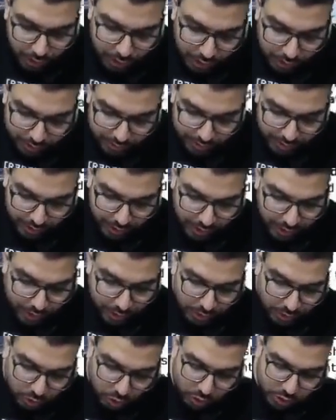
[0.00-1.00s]
See,
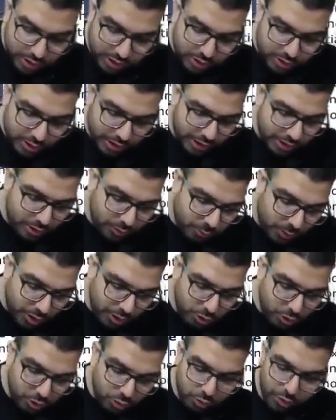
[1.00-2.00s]
so this is for you
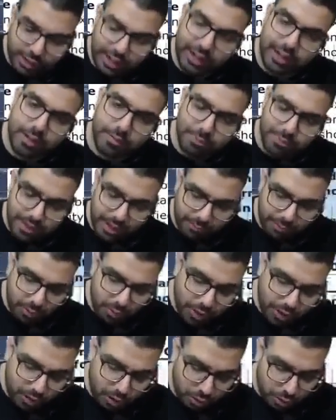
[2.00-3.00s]
to read
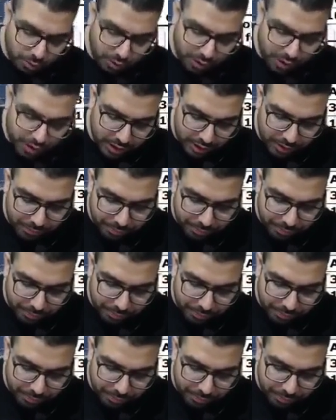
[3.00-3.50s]
everyone over here.